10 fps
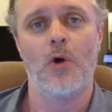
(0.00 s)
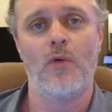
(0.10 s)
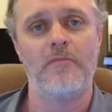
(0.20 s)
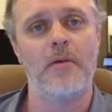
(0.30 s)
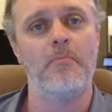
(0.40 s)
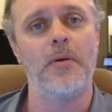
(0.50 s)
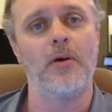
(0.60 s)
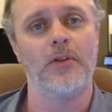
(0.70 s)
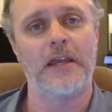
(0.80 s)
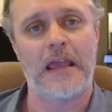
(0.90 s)
We've been
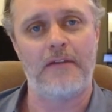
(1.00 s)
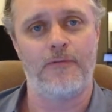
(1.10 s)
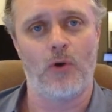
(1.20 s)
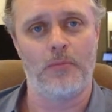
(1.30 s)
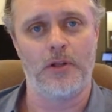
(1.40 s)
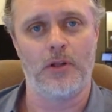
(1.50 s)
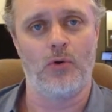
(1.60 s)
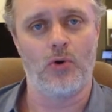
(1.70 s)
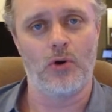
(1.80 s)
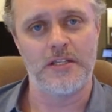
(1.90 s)
building a formula
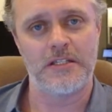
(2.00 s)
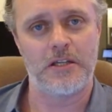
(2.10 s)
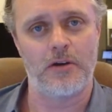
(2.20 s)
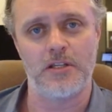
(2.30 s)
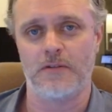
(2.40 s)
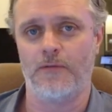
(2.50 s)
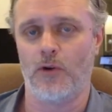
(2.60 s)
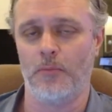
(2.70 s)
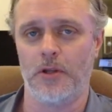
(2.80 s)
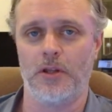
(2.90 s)
or a series of
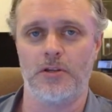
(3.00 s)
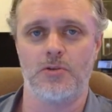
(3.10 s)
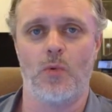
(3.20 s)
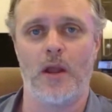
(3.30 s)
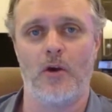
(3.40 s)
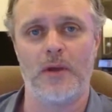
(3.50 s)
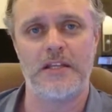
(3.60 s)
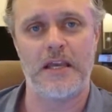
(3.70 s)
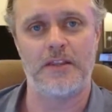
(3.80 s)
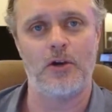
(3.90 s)
formulas where we
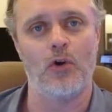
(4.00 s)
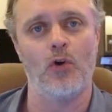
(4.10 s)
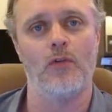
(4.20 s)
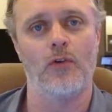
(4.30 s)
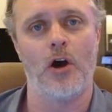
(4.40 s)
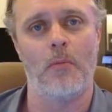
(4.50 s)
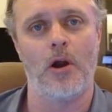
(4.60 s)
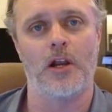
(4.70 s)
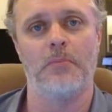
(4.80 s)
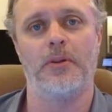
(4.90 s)
take the overall
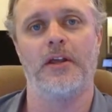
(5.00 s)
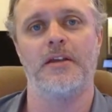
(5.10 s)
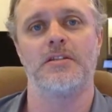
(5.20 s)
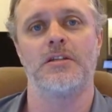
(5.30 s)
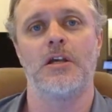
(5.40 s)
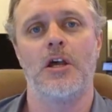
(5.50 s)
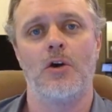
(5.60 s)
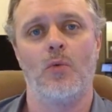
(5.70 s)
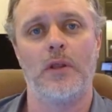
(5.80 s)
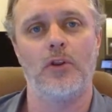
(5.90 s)
marketplace,
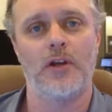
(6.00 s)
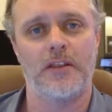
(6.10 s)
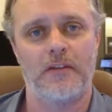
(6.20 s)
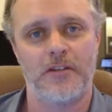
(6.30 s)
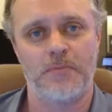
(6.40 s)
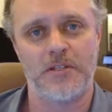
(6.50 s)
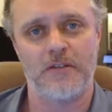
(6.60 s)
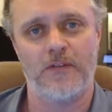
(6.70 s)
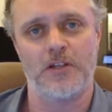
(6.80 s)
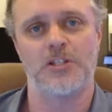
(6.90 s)
we look at the
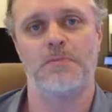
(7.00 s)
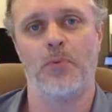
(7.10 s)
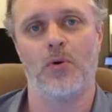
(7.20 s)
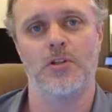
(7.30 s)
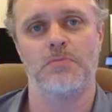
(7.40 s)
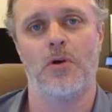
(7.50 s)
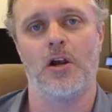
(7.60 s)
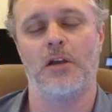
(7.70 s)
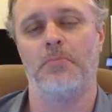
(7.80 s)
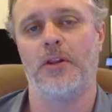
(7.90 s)
specific sports
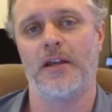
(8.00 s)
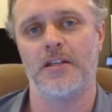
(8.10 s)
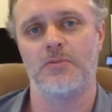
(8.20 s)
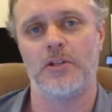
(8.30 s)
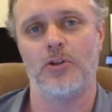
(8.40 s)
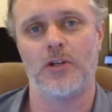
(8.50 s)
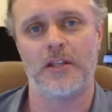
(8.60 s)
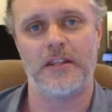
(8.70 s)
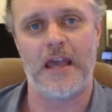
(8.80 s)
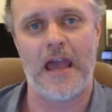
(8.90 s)
marketplace, we look
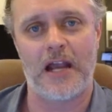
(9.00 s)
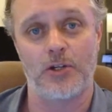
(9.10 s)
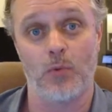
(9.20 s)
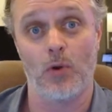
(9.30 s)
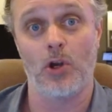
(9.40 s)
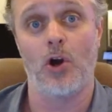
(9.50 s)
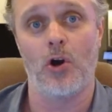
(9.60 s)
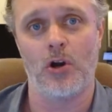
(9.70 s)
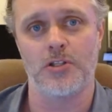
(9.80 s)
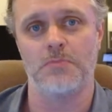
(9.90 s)
at the actual
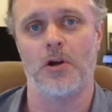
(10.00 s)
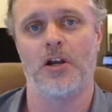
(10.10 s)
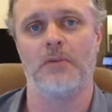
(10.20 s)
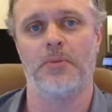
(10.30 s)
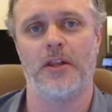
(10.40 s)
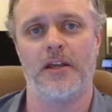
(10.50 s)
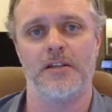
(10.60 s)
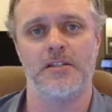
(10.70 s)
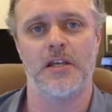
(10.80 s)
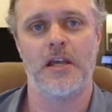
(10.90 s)
cards marketplace,